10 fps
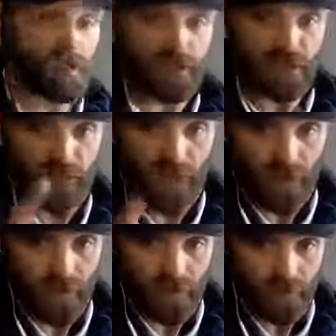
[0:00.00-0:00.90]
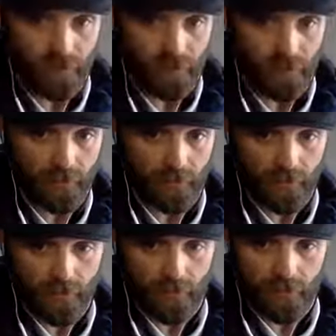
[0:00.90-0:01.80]
is a spirit
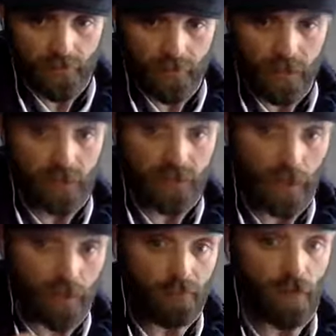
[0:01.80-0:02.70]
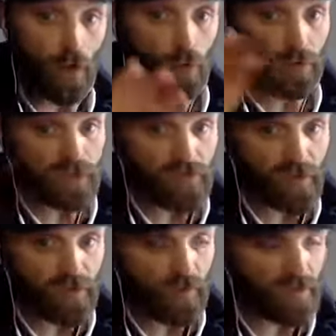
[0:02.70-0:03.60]
that is not of the Holy
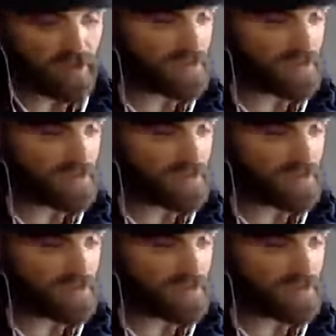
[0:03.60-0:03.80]
Spirit because